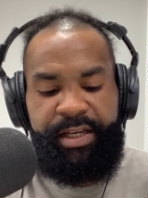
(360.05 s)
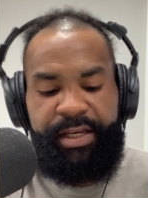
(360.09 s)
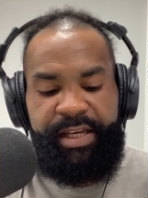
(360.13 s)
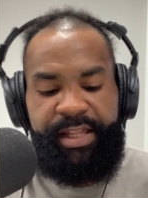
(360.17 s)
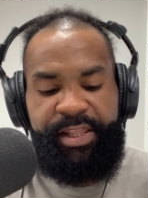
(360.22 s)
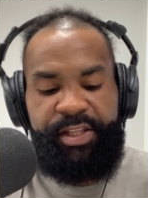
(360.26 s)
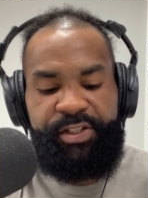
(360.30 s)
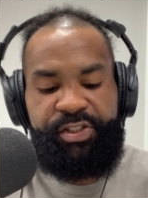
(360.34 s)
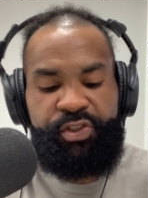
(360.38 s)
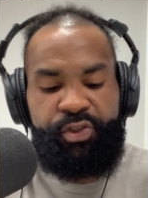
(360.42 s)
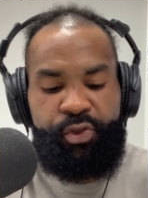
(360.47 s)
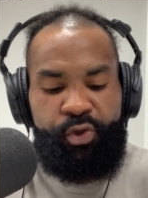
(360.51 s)

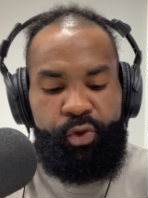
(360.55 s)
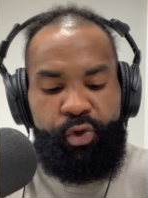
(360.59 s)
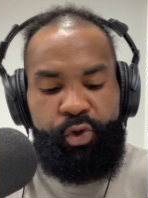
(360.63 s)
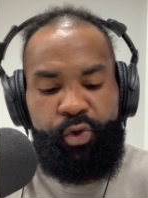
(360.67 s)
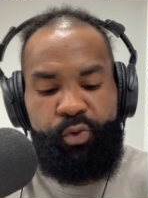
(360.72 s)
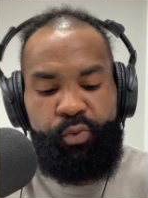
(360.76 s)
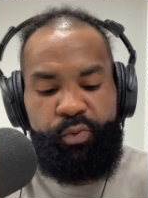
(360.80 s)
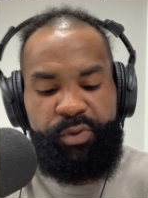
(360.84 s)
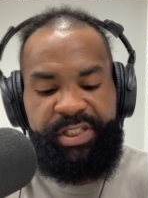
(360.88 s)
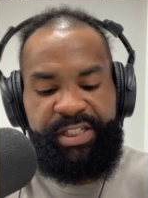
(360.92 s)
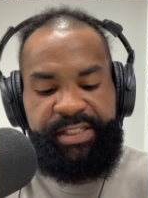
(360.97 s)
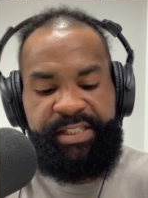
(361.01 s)
And the
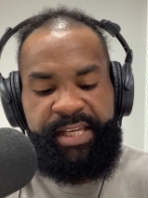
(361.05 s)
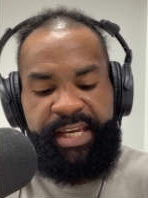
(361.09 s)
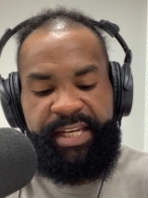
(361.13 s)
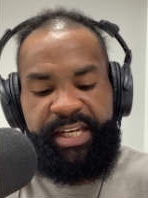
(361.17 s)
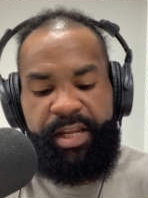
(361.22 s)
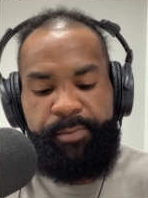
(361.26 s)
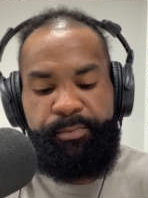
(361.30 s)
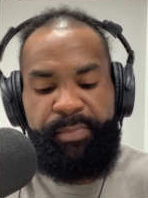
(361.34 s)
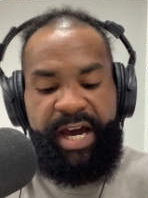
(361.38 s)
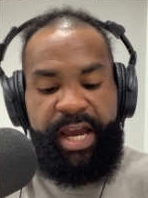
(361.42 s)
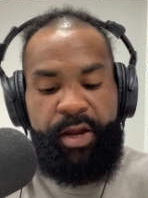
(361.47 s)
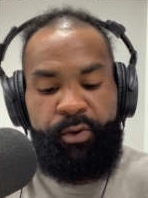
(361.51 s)
school was
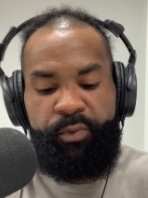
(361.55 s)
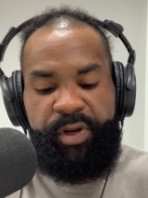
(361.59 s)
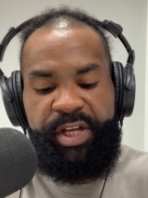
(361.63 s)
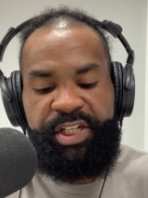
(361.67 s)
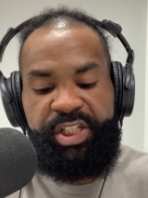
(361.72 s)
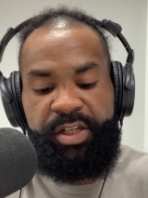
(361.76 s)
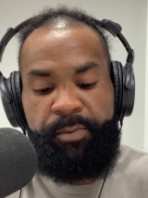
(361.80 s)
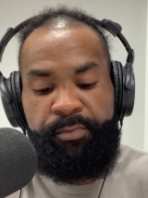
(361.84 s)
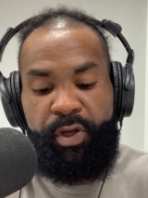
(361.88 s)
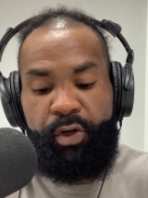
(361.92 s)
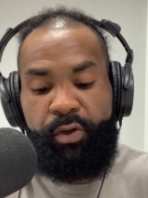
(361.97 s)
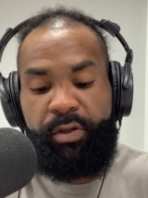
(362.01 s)
attended by
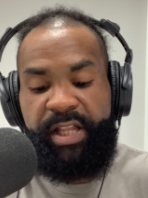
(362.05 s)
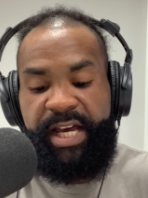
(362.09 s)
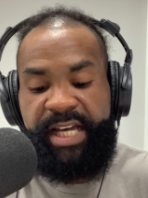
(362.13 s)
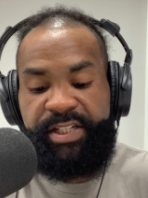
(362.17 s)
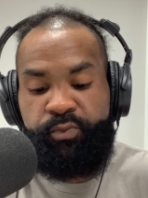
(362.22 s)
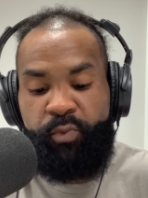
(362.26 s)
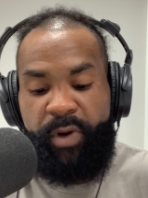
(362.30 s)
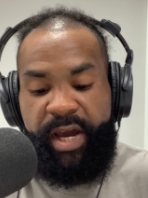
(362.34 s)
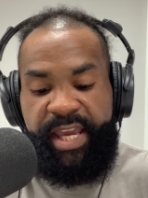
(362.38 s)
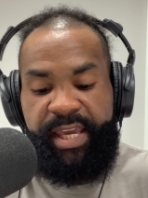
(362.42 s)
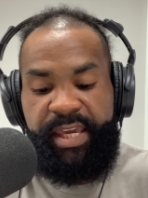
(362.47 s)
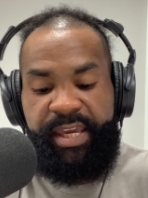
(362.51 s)
rich and
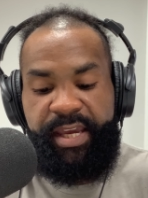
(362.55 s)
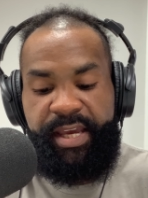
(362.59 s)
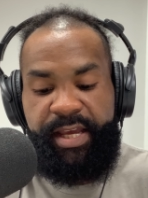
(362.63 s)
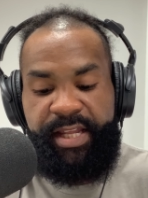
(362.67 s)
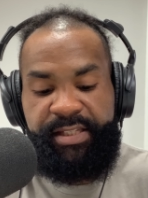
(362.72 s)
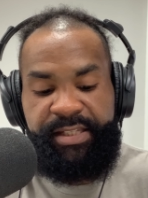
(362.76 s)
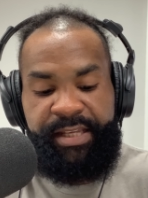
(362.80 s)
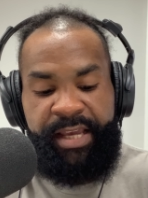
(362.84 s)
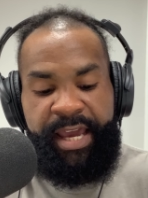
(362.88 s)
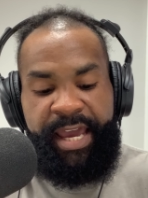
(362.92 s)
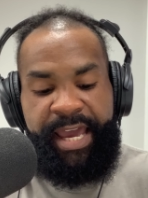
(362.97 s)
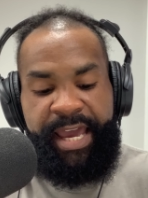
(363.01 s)
middle-class white kids,